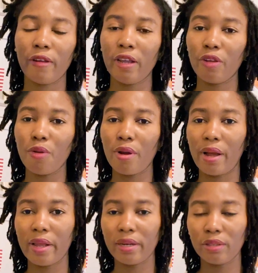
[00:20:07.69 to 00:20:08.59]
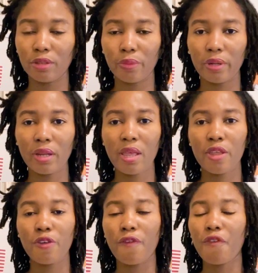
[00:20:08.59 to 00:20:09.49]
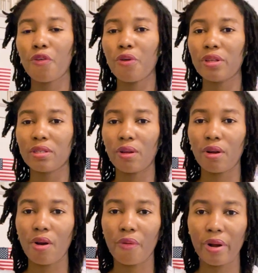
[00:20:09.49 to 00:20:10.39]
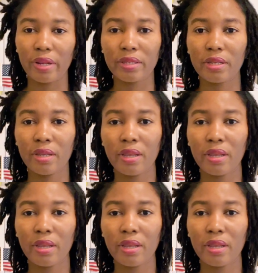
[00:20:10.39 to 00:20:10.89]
and you go ahead and do it. Your photo is not correct.